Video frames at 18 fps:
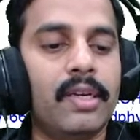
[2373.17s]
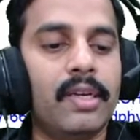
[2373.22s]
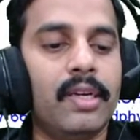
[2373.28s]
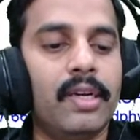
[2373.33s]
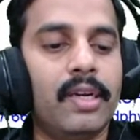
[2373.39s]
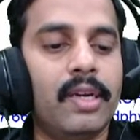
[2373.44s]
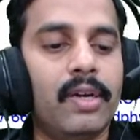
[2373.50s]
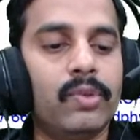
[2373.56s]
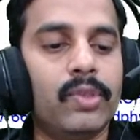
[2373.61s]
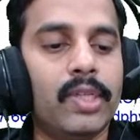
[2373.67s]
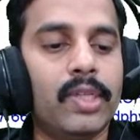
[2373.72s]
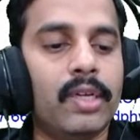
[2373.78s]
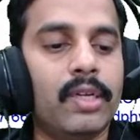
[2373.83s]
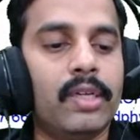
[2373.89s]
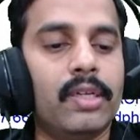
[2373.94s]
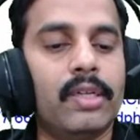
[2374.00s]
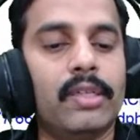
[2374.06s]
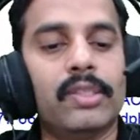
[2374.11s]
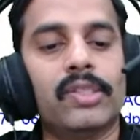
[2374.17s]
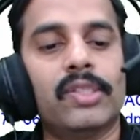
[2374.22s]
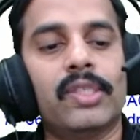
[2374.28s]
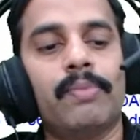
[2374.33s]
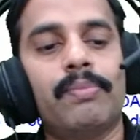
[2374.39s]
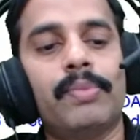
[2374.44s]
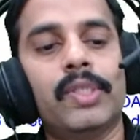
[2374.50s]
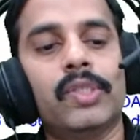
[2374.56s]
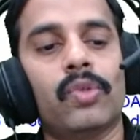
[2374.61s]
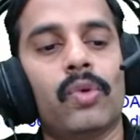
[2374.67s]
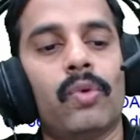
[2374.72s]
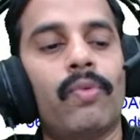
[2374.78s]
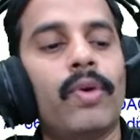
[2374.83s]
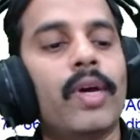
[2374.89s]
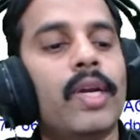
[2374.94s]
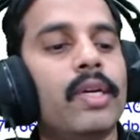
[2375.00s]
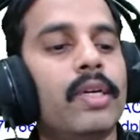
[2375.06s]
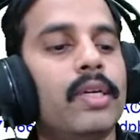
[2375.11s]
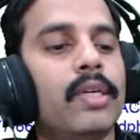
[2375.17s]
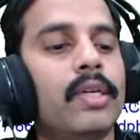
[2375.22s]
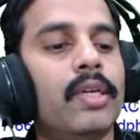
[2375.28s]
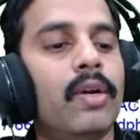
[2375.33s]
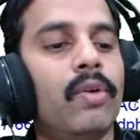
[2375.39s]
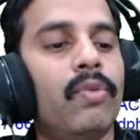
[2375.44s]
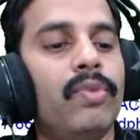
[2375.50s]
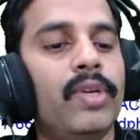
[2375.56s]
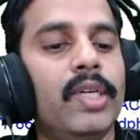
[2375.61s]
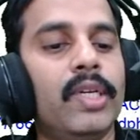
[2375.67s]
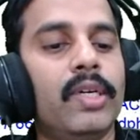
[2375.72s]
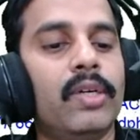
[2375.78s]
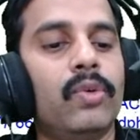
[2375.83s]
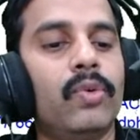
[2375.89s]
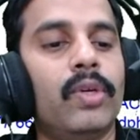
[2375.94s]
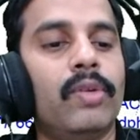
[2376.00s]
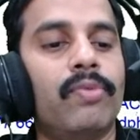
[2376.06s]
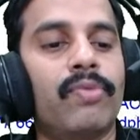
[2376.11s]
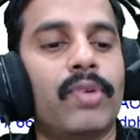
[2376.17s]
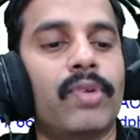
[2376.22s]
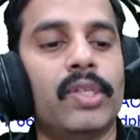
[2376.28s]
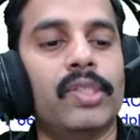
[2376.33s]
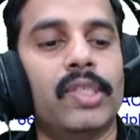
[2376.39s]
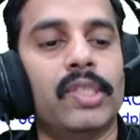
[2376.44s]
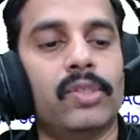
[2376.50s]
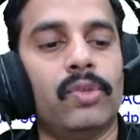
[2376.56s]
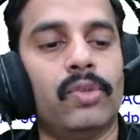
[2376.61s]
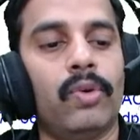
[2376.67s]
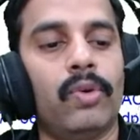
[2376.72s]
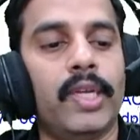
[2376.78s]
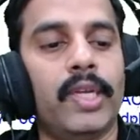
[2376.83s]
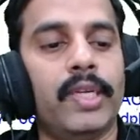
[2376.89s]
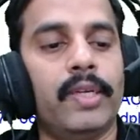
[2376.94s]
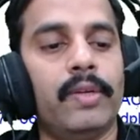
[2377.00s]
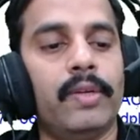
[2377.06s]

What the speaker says: Now the step is over. Now we need to differentiate only.